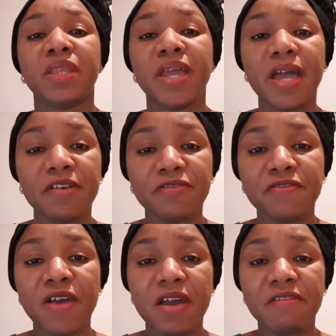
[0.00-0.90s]

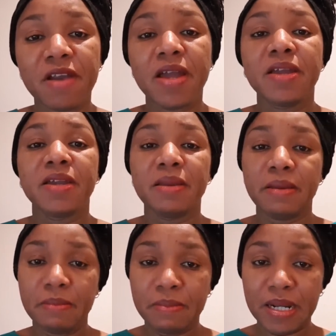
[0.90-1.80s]
Efere,
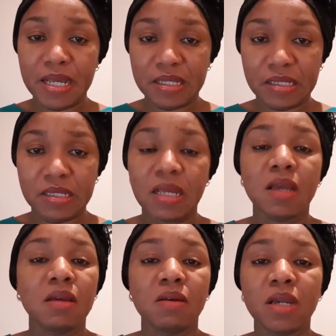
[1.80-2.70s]
plate.
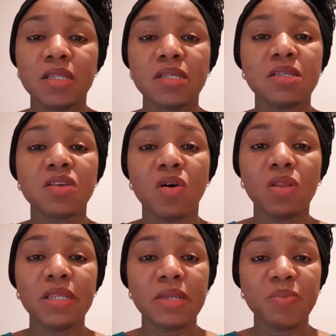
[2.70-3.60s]
Okay, this is all
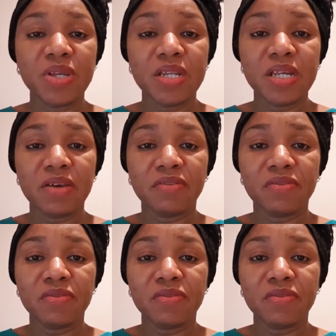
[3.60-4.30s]
in the PDF.